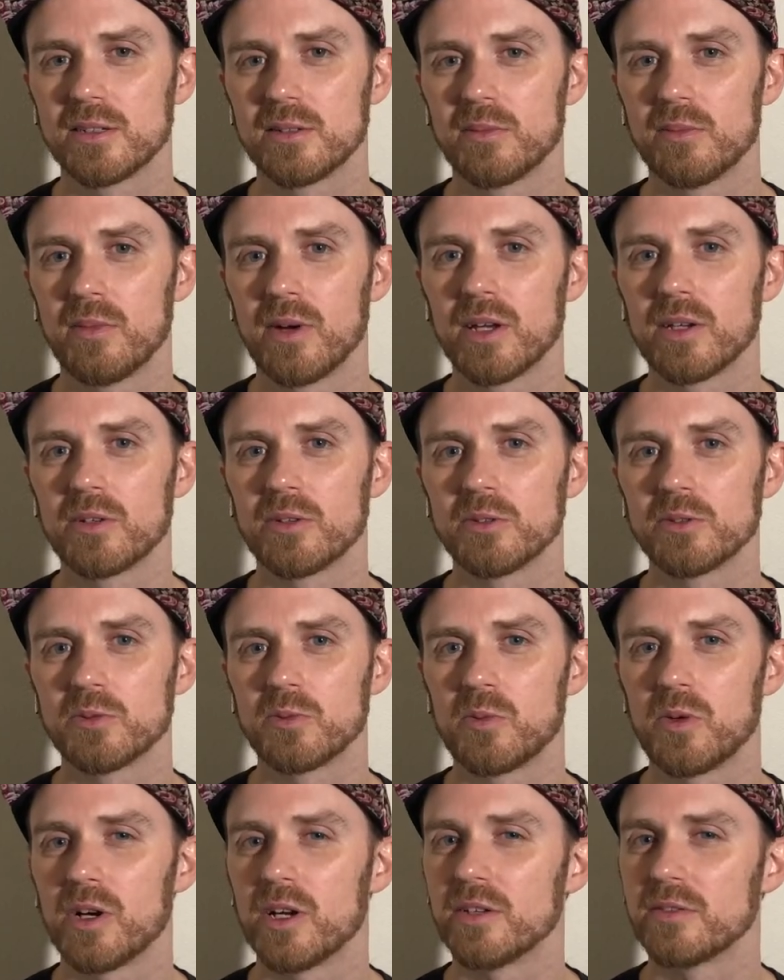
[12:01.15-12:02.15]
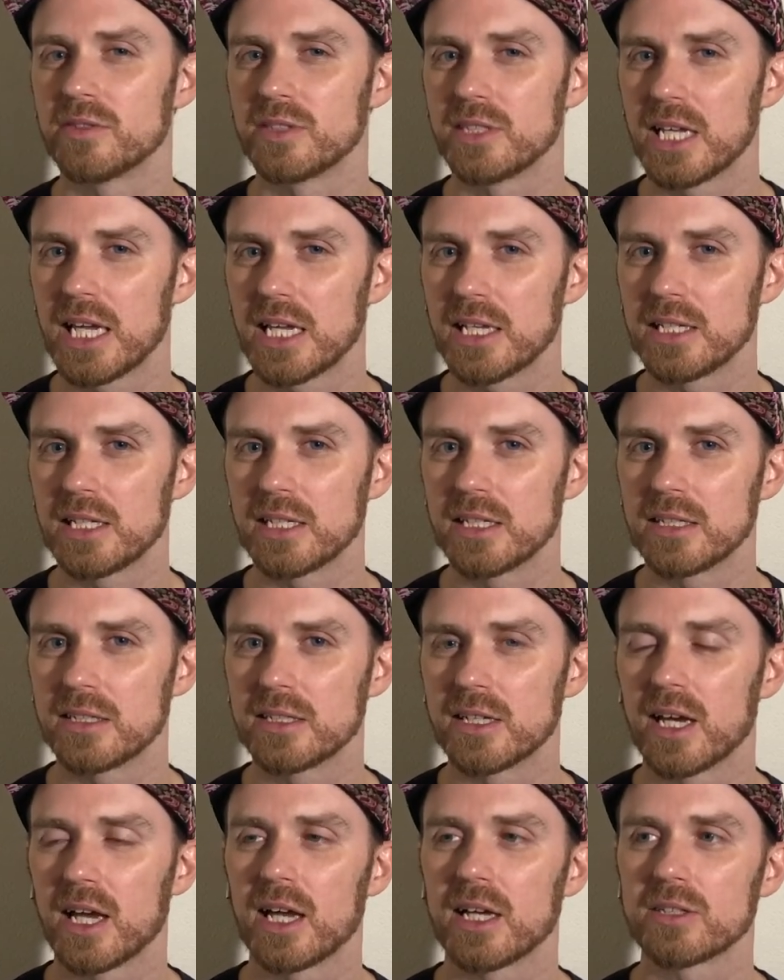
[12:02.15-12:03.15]
Michael's wife, Sandy,
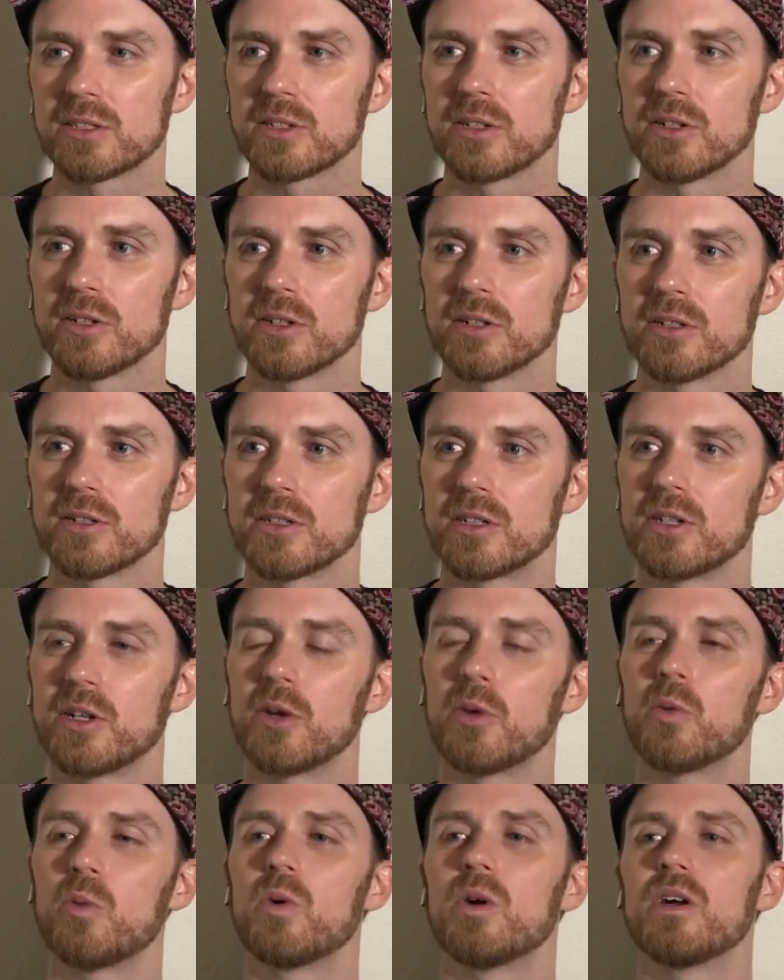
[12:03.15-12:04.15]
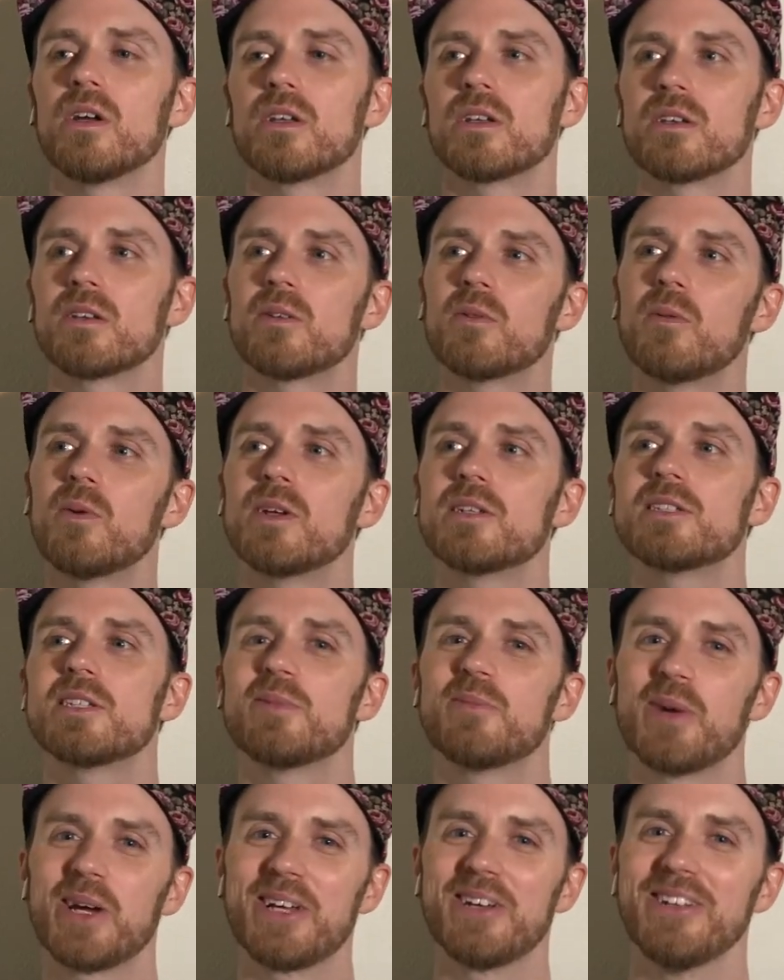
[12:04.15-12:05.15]
to ask her, you know, what, what did
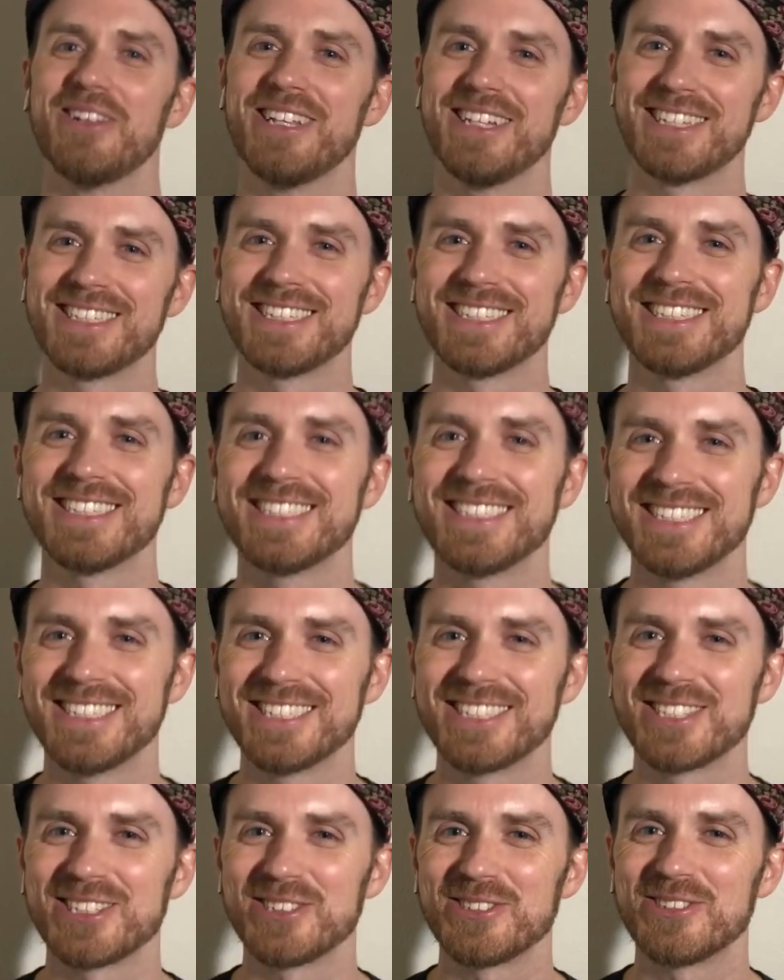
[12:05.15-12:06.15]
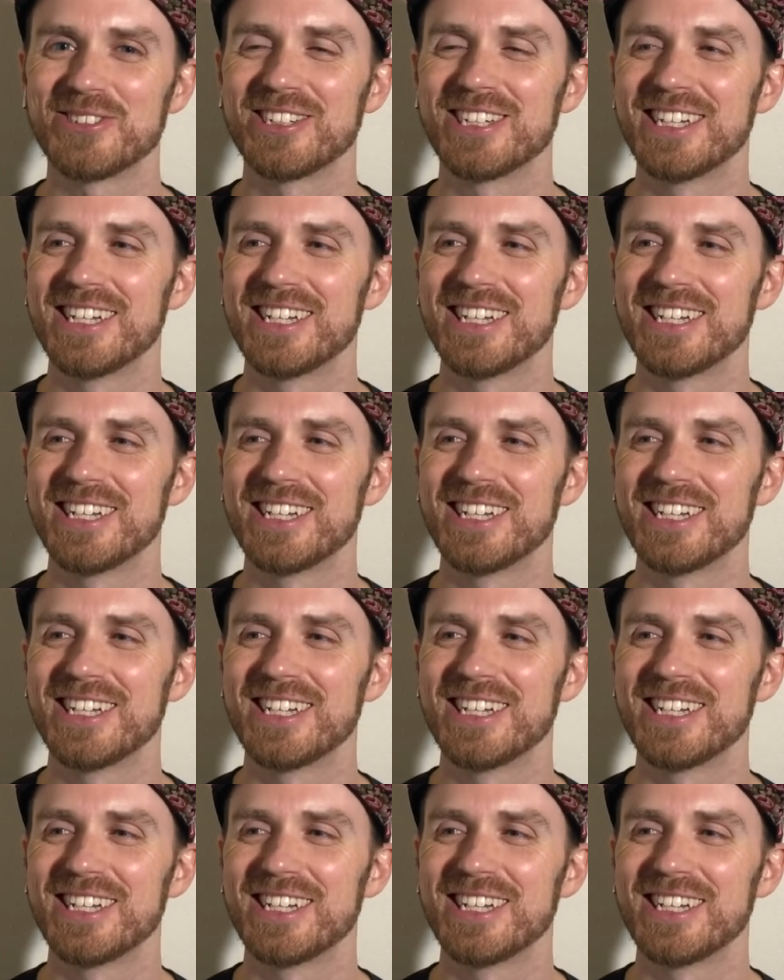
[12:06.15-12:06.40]
Michael like to listen to?